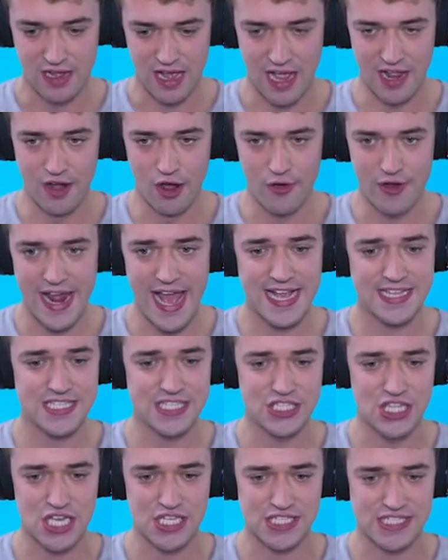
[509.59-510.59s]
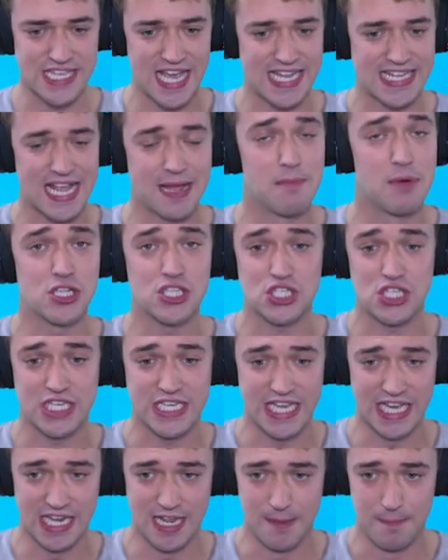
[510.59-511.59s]
I know it actually doesn't take that much to
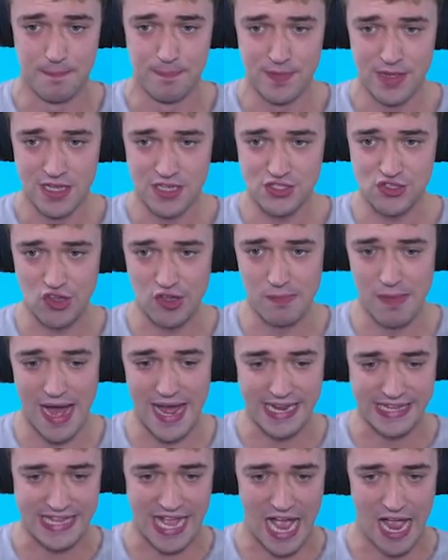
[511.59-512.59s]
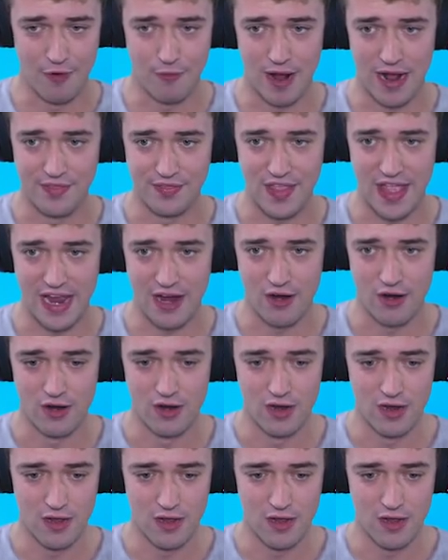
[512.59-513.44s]
kill him, so you might have died right there.